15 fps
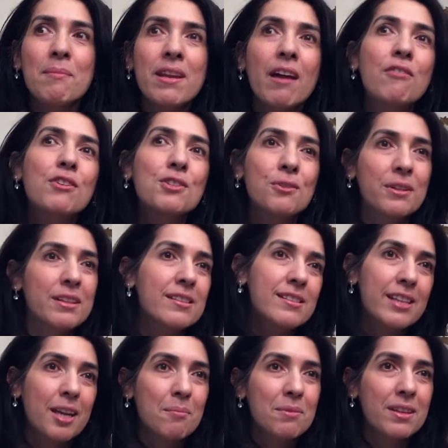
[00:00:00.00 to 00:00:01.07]
I'm never doing
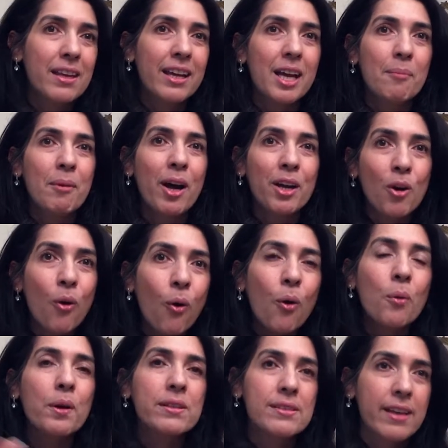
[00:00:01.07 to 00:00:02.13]
the same thing. I
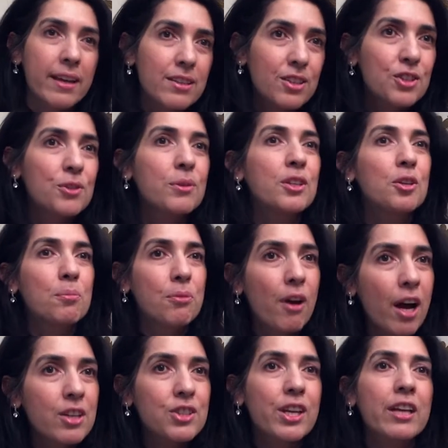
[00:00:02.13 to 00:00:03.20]
always get to do a new
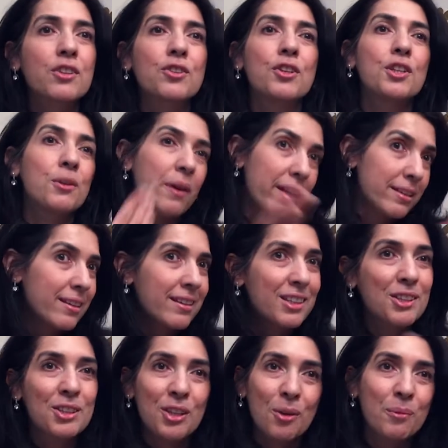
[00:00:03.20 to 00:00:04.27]
project or a new
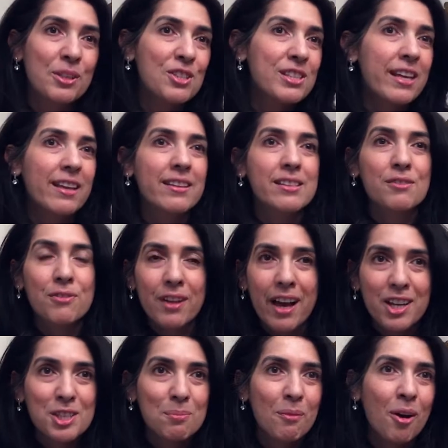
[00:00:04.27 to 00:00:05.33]
idea. You know, we just had this
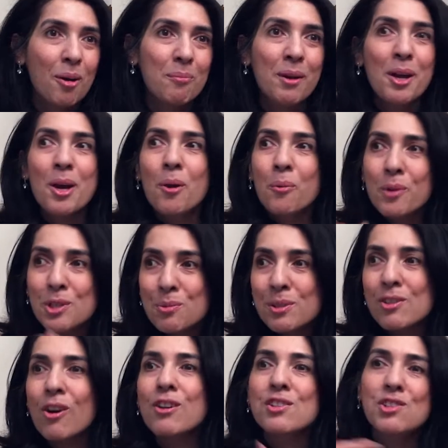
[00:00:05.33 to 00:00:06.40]
flash mob,
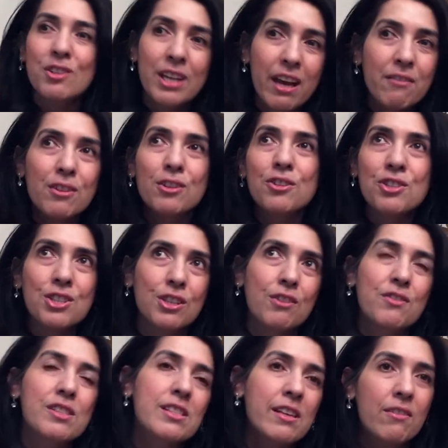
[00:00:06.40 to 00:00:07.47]
which was also an
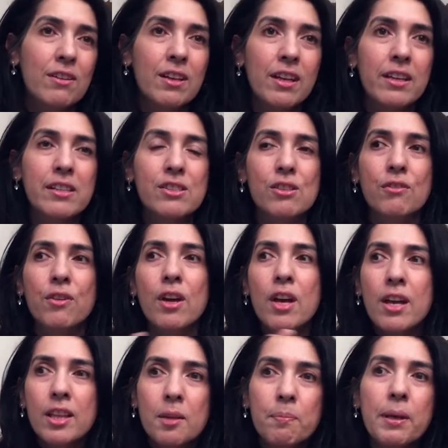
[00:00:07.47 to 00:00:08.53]
evolution over 7 years of
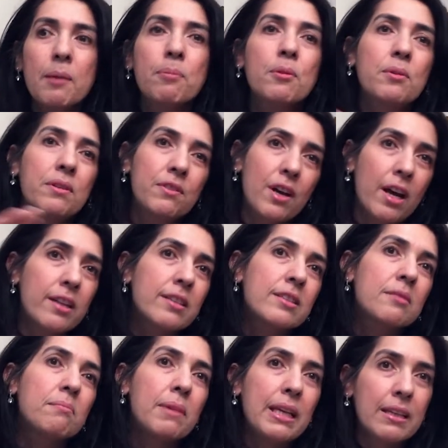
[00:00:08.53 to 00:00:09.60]
the people we've
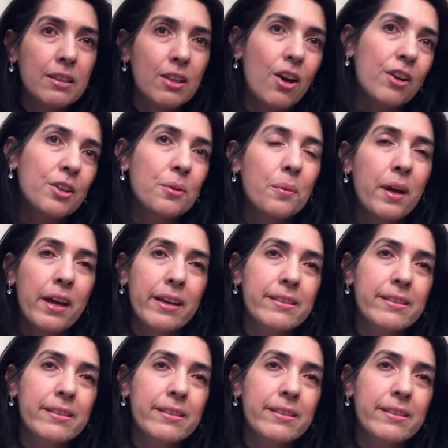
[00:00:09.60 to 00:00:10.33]
gotten to meet along the